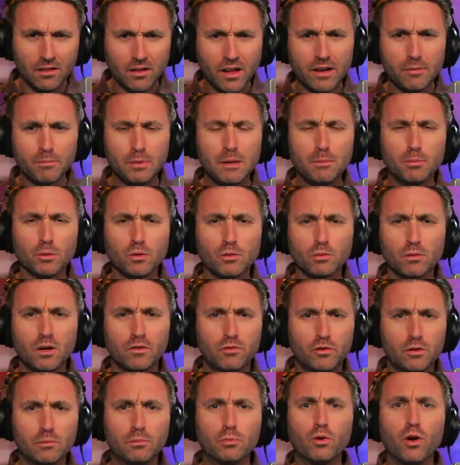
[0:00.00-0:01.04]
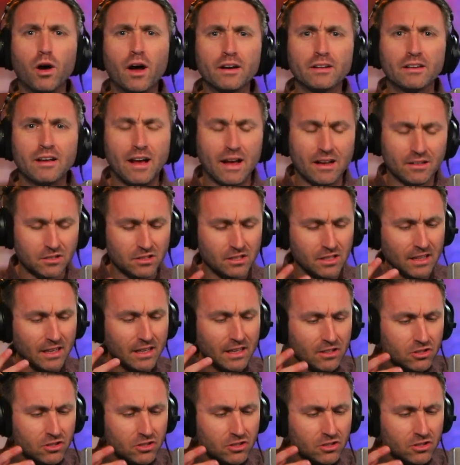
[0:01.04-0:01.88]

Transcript: a lot of people for broadcasting,